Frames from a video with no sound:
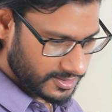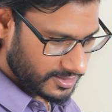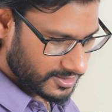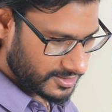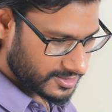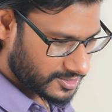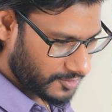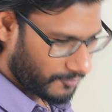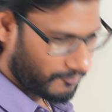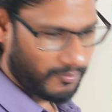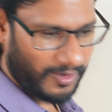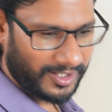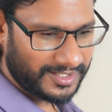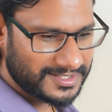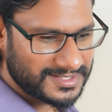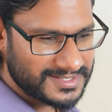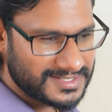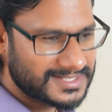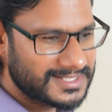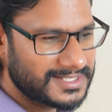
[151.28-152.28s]
So what
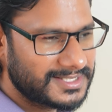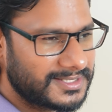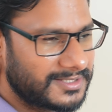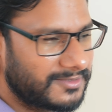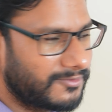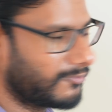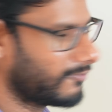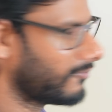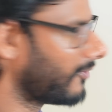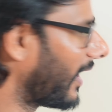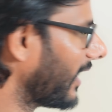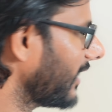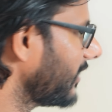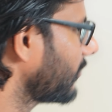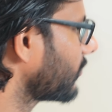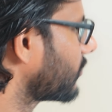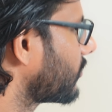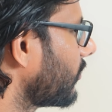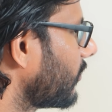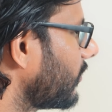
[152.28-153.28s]
is the why
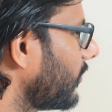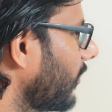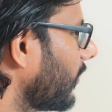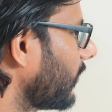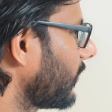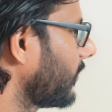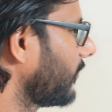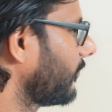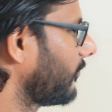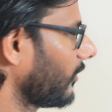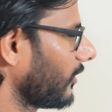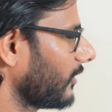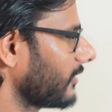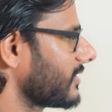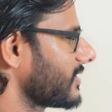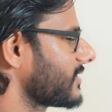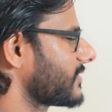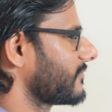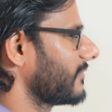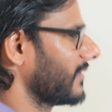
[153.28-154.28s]
you should not follow
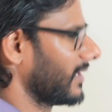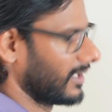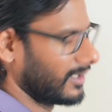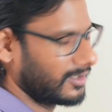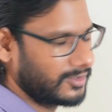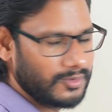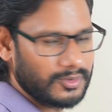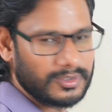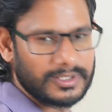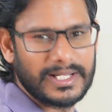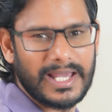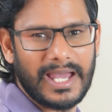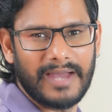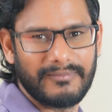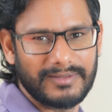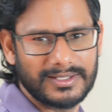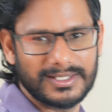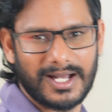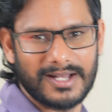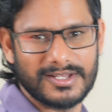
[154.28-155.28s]
this way? You're already
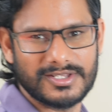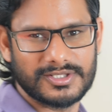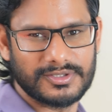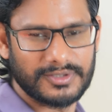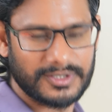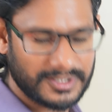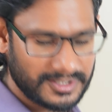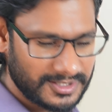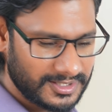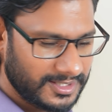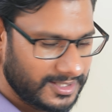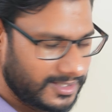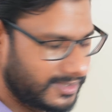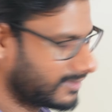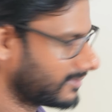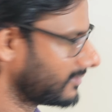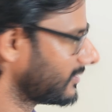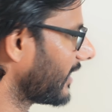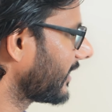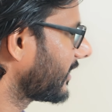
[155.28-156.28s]
having the answer
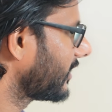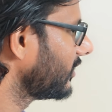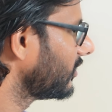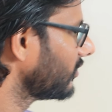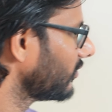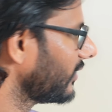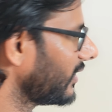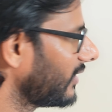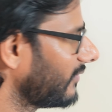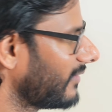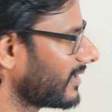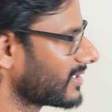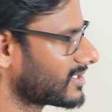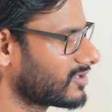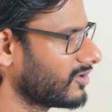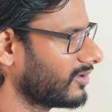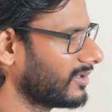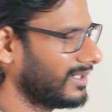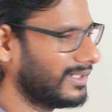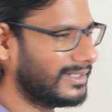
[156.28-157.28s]
that you invest
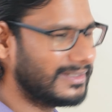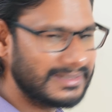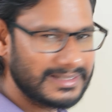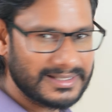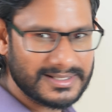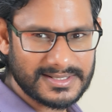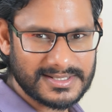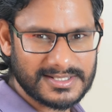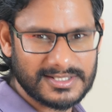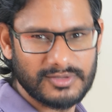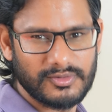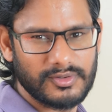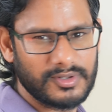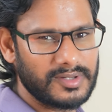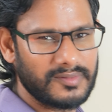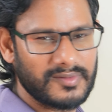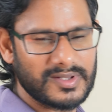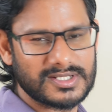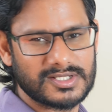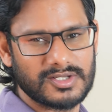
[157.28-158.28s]
your years, you
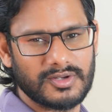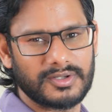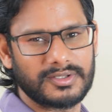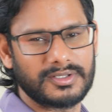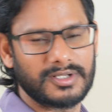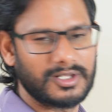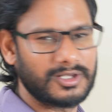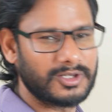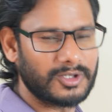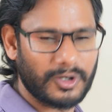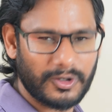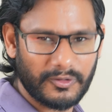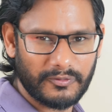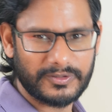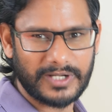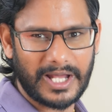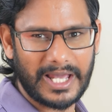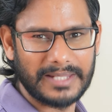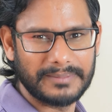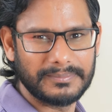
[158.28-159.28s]
invest your lot of
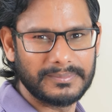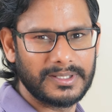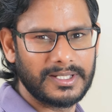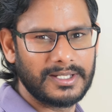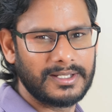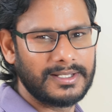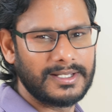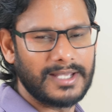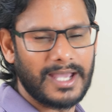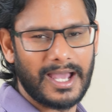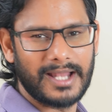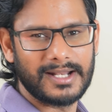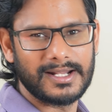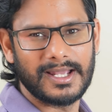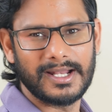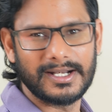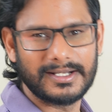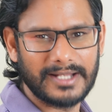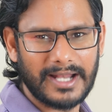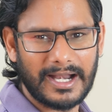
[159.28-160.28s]
time, and at
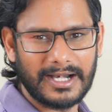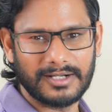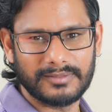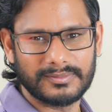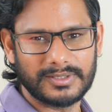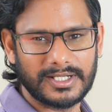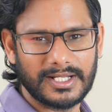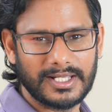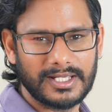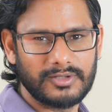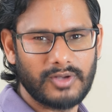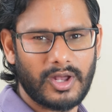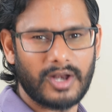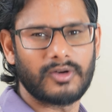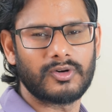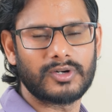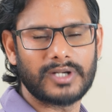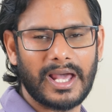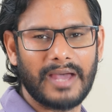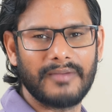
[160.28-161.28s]
the end of the day, you are
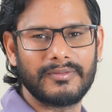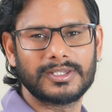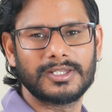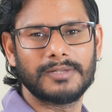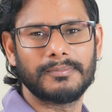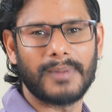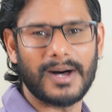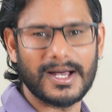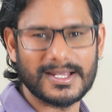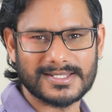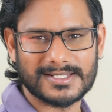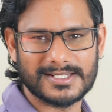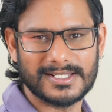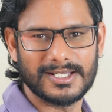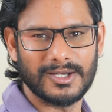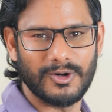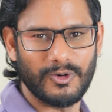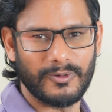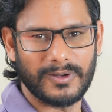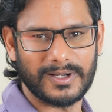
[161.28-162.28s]
not having the mastery
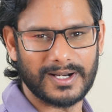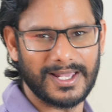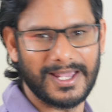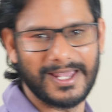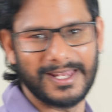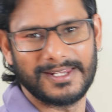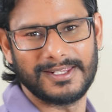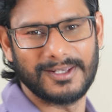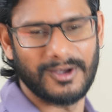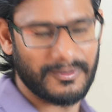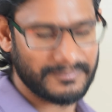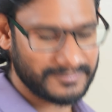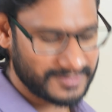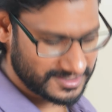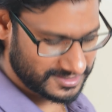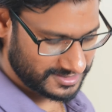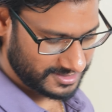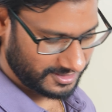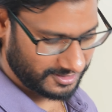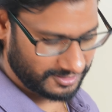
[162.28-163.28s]
over any of the
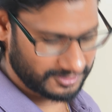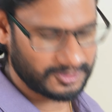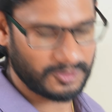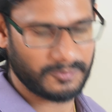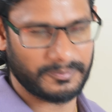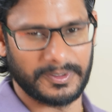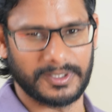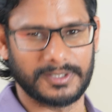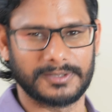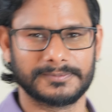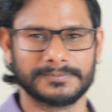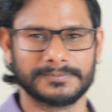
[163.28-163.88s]
single topic.